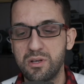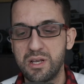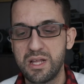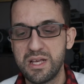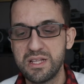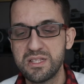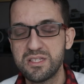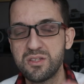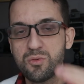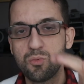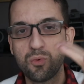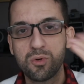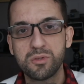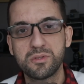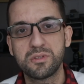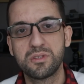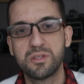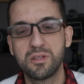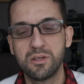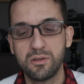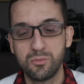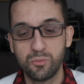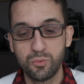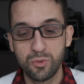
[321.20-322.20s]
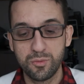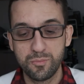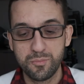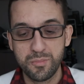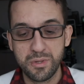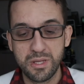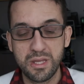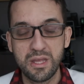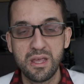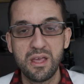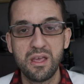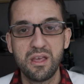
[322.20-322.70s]
lens, what would
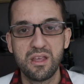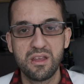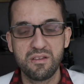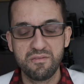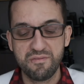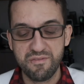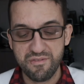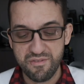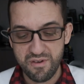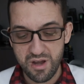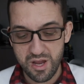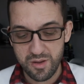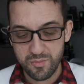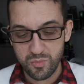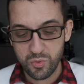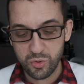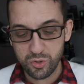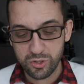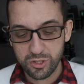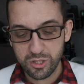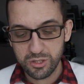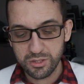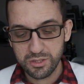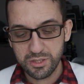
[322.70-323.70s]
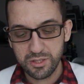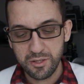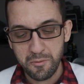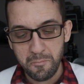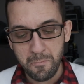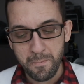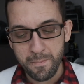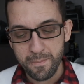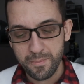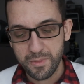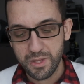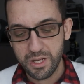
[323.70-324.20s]
be in frame or not.
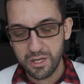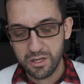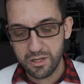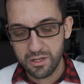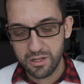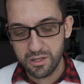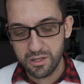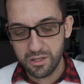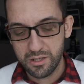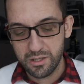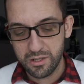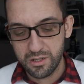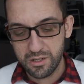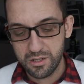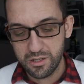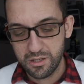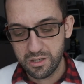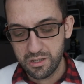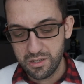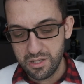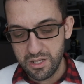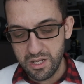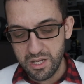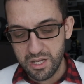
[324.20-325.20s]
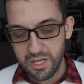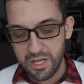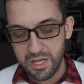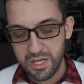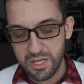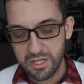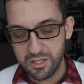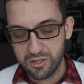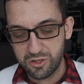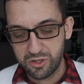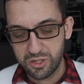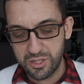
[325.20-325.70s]

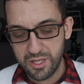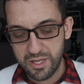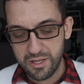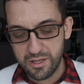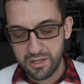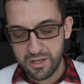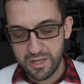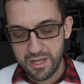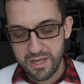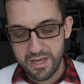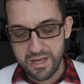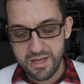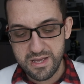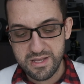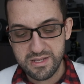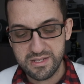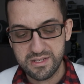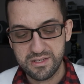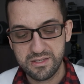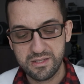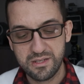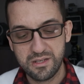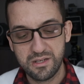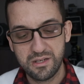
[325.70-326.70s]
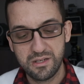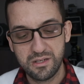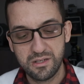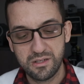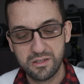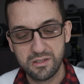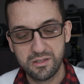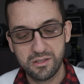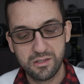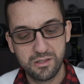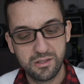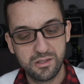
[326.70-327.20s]
It has,
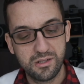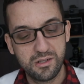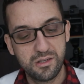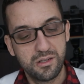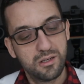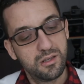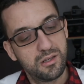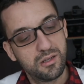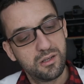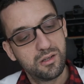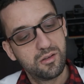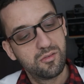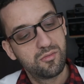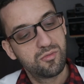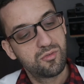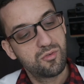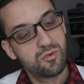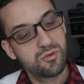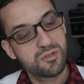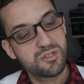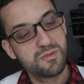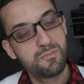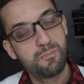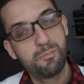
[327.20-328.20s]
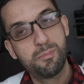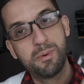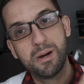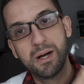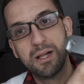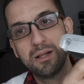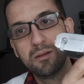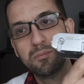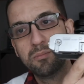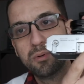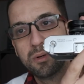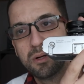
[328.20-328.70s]
of course,
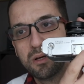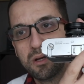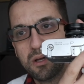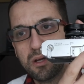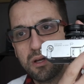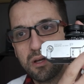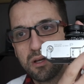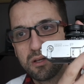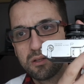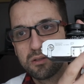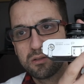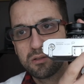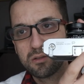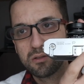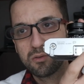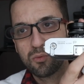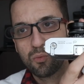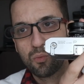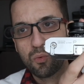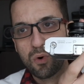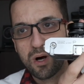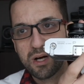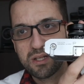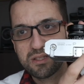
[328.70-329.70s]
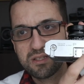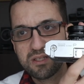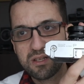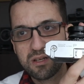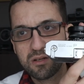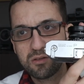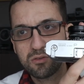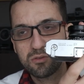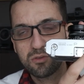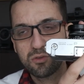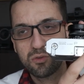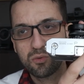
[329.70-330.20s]
bulb, 1
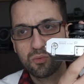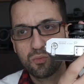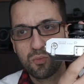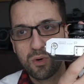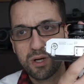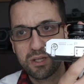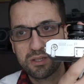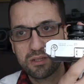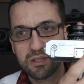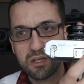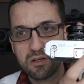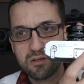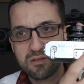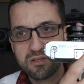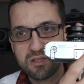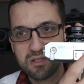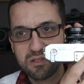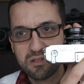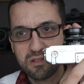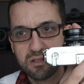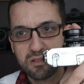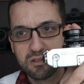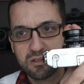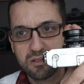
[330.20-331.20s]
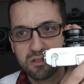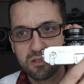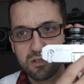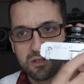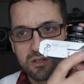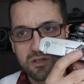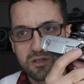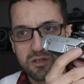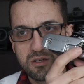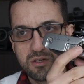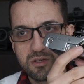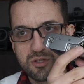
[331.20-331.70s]
second to 1000,
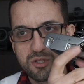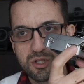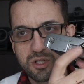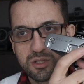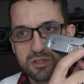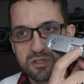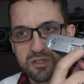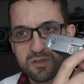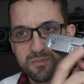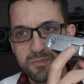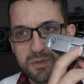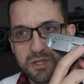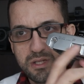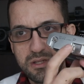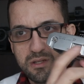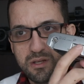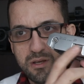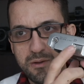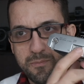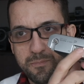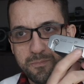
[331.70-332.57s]
the shutter speed.